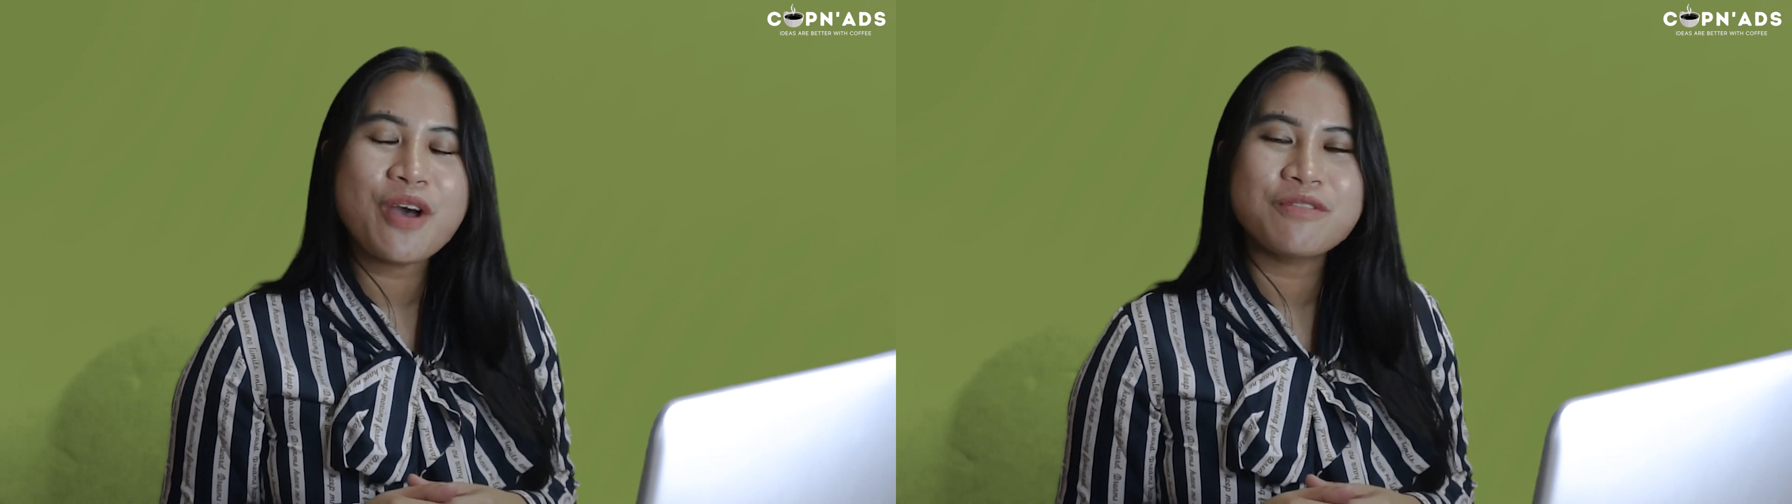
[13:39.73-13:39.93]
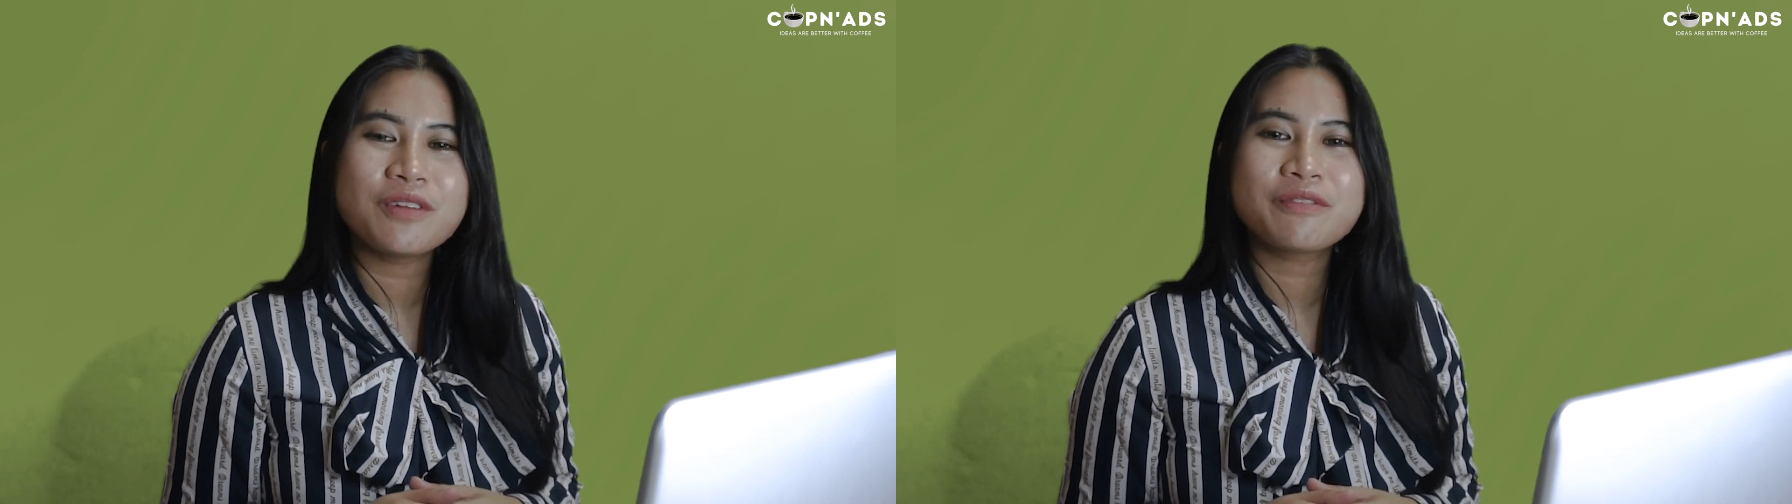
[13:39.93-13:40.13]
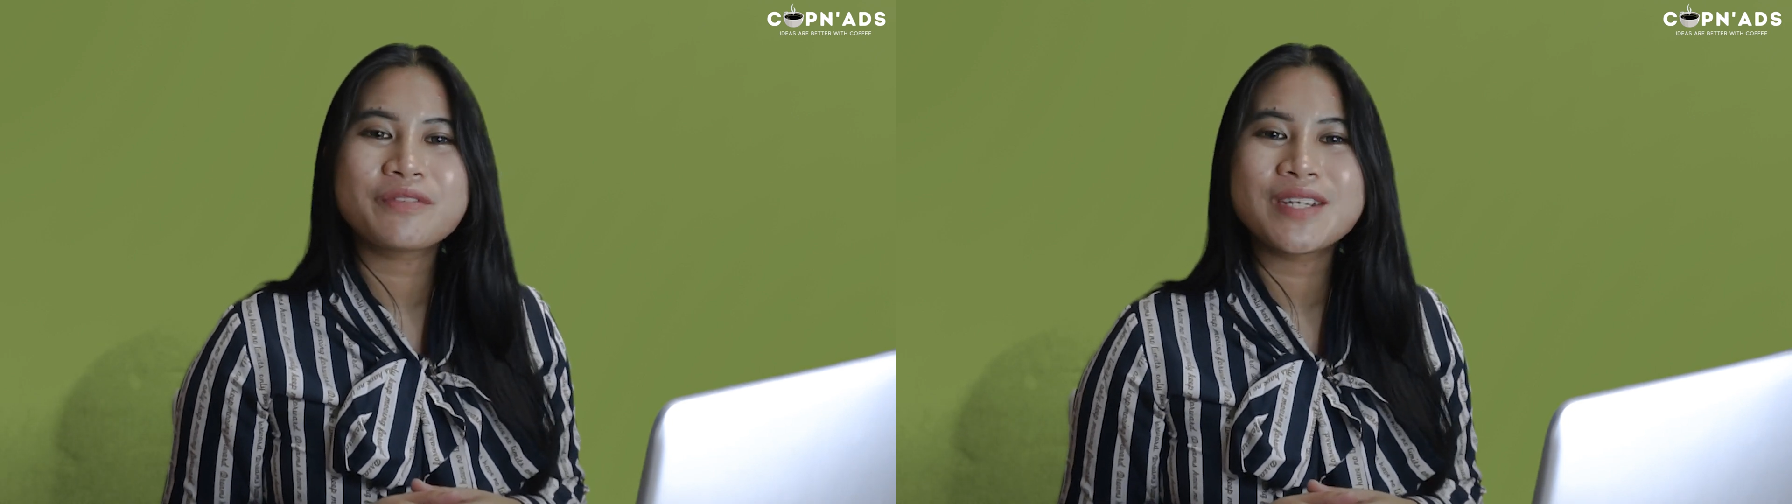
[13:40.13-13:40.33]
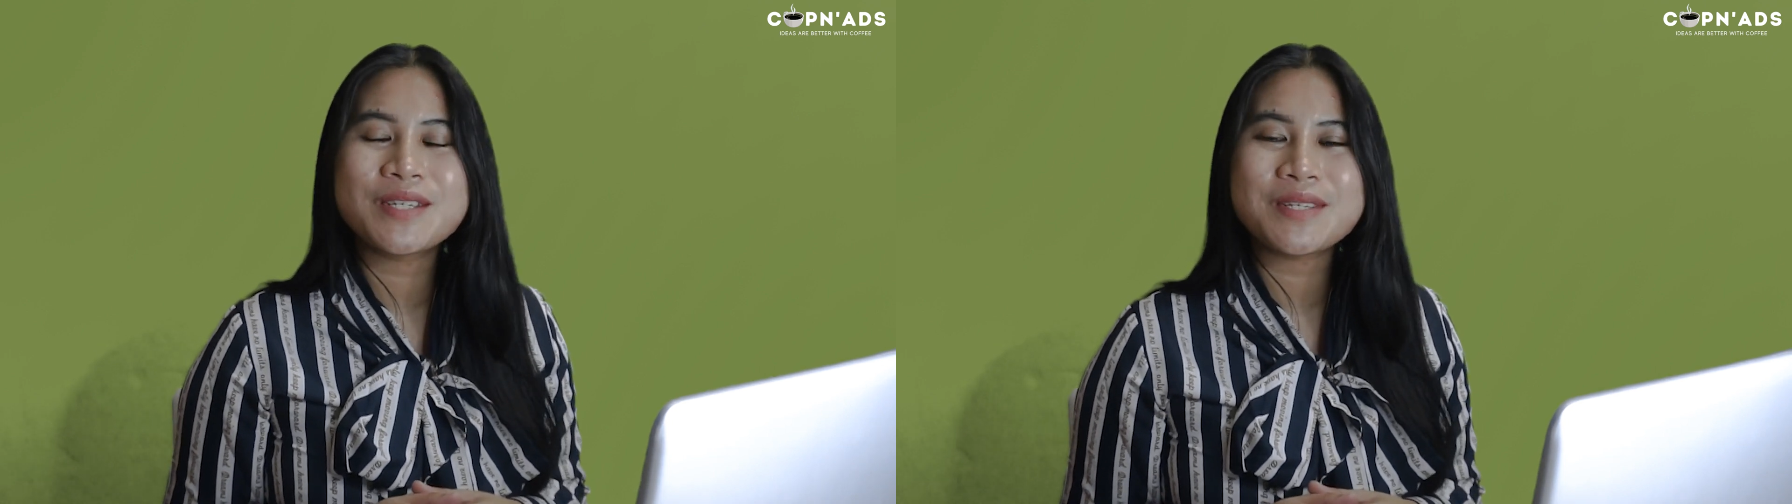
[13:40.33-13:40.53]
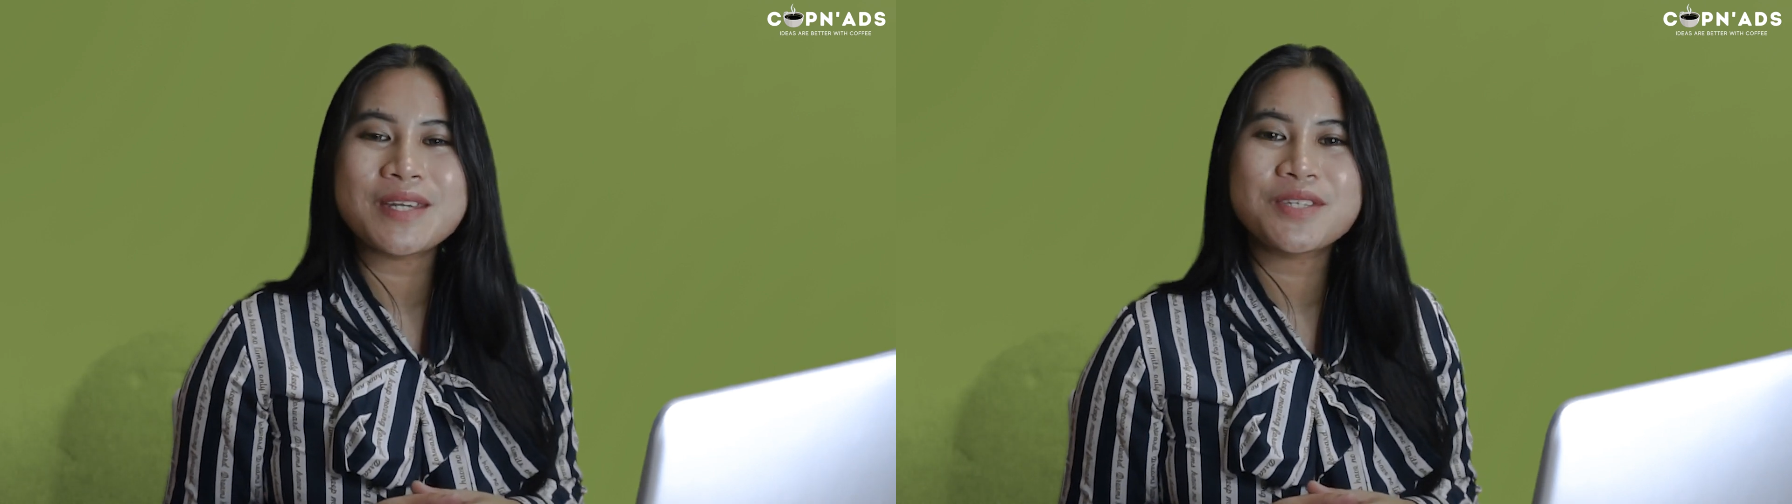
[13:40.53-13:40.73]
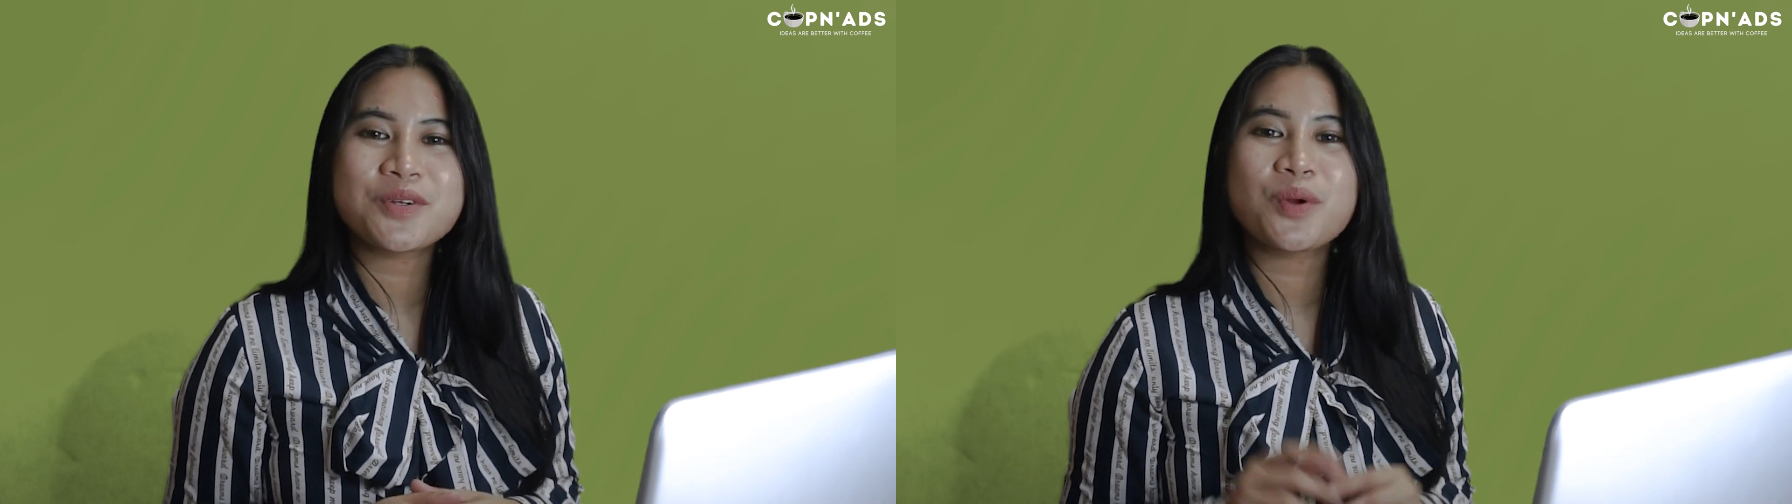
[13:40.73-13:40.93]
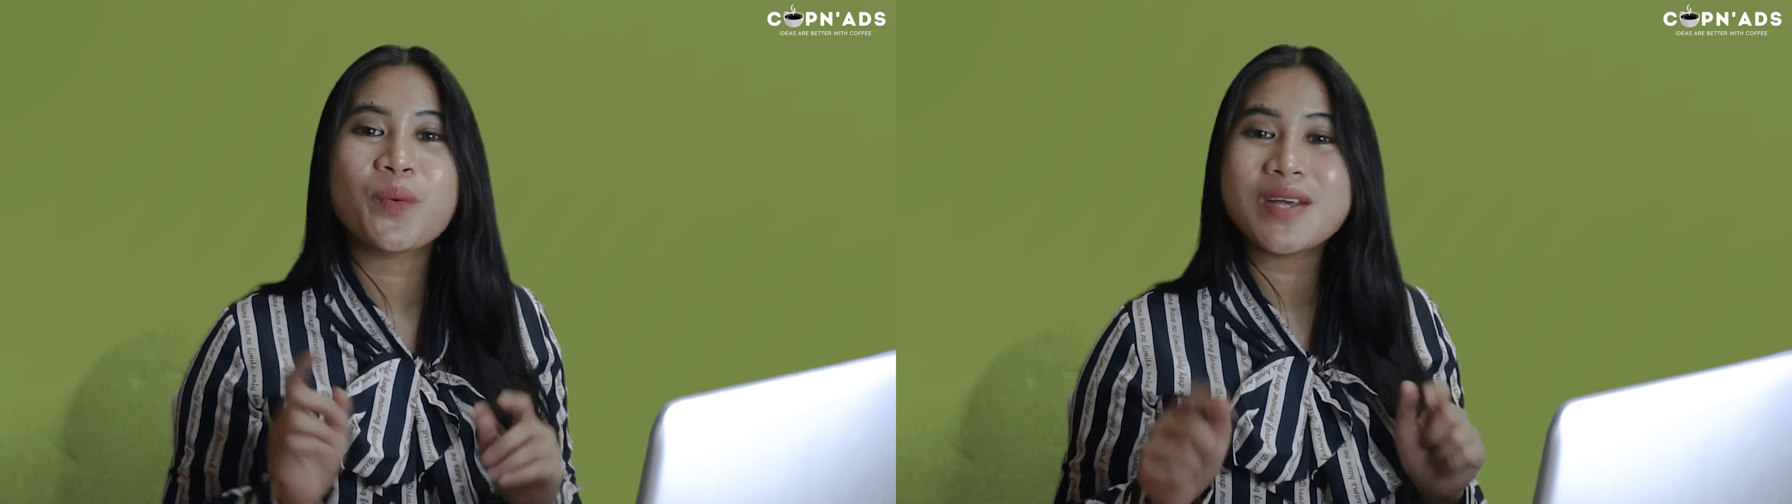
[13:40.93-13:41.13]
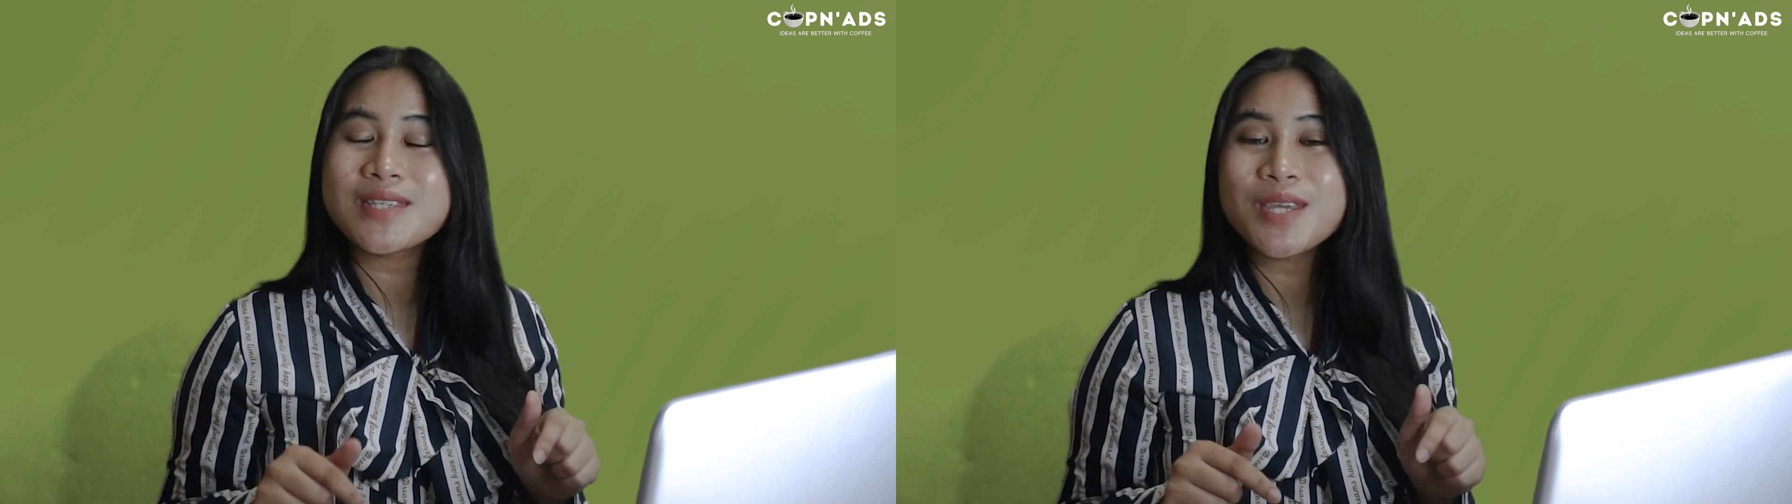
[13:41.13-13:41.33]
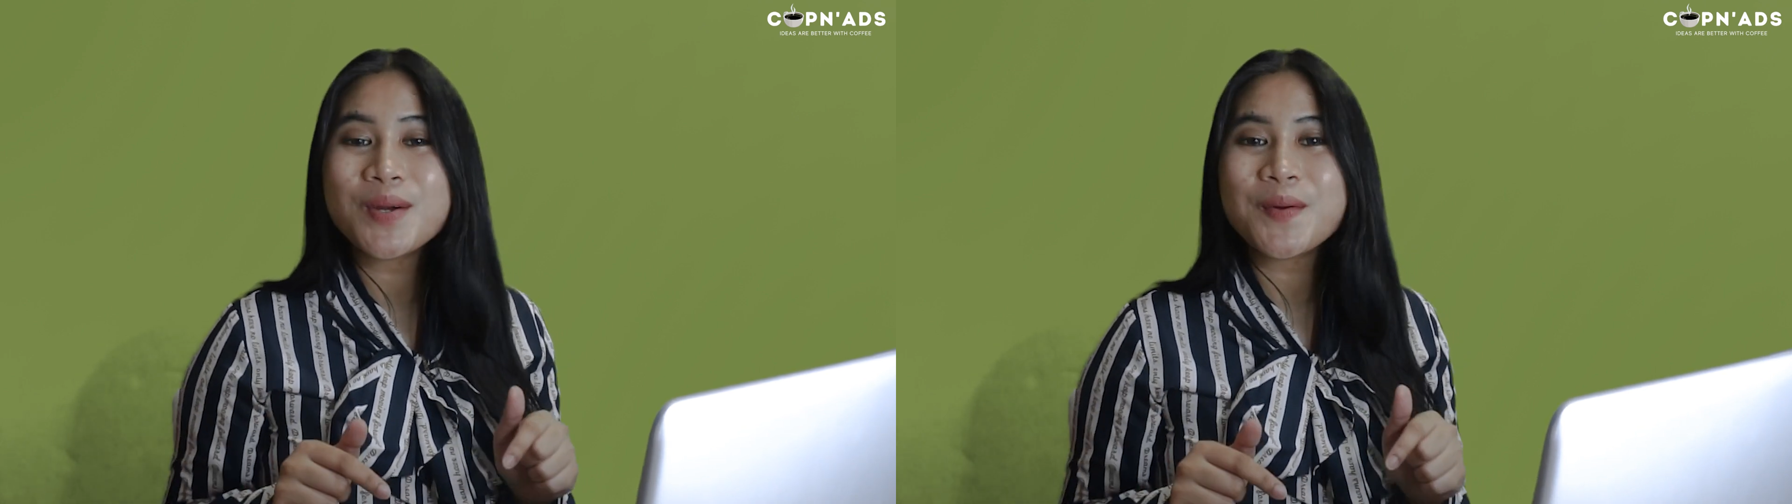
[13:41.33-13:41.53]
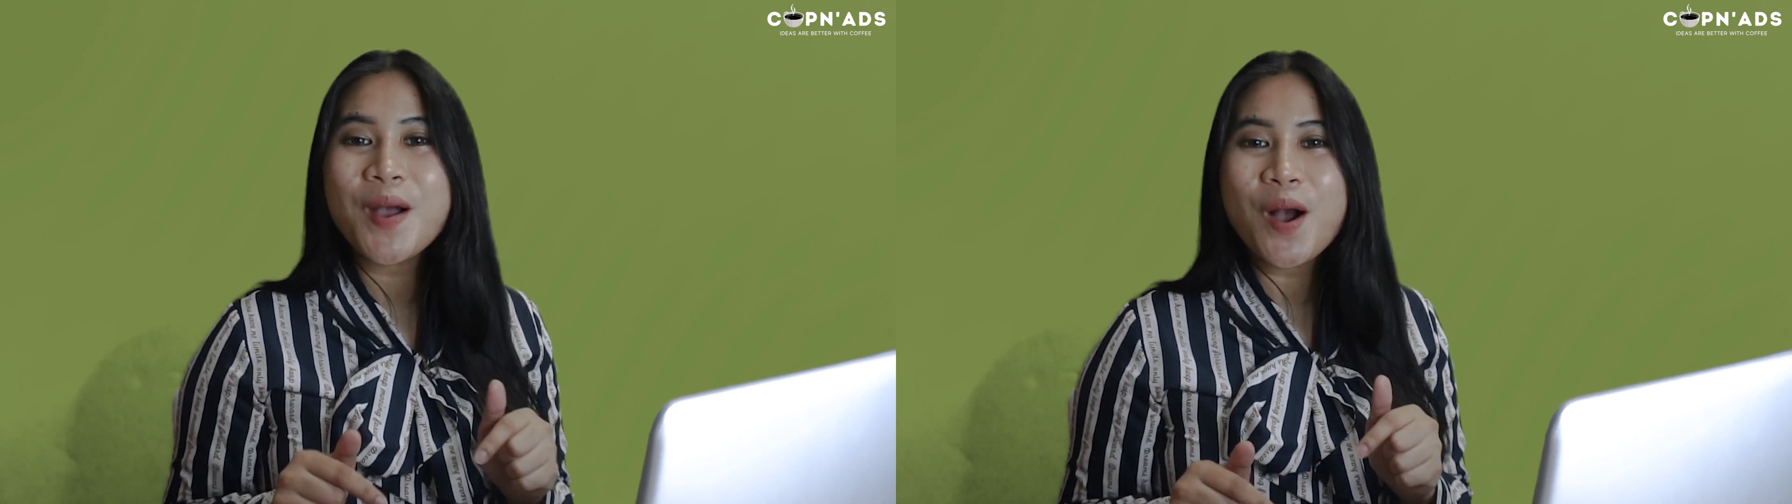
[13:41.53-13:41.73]
feel free to send us a request
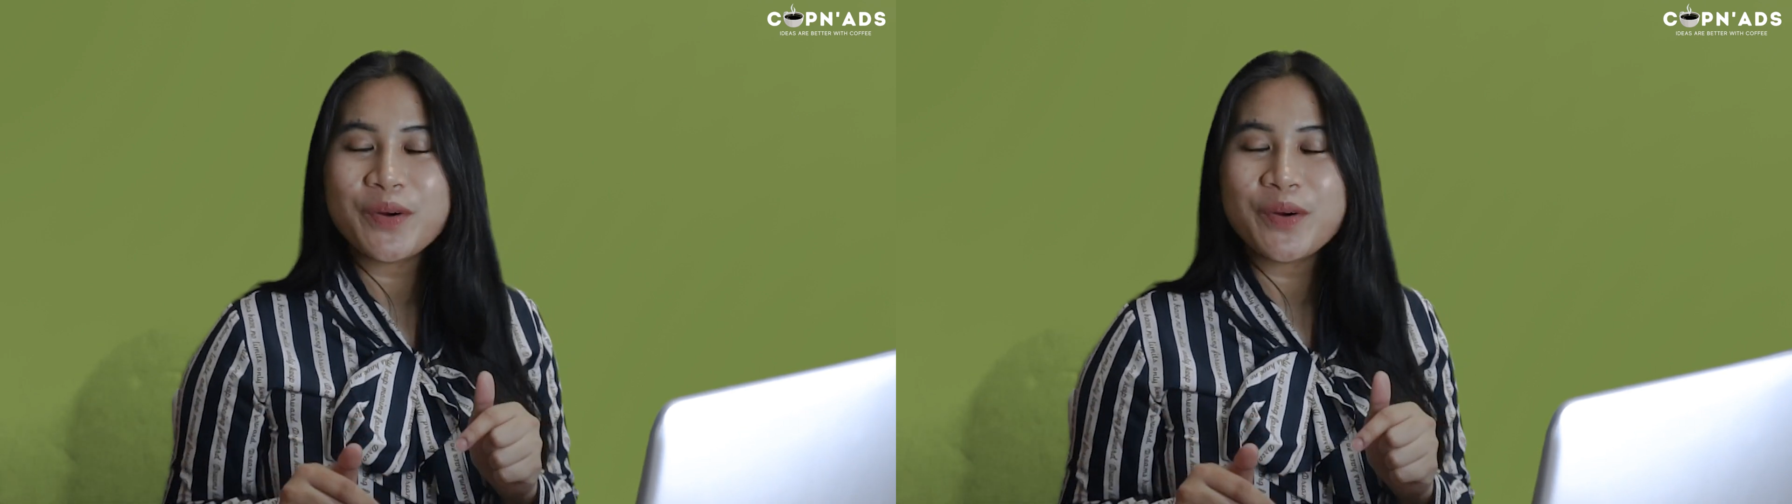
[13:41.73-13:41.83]
here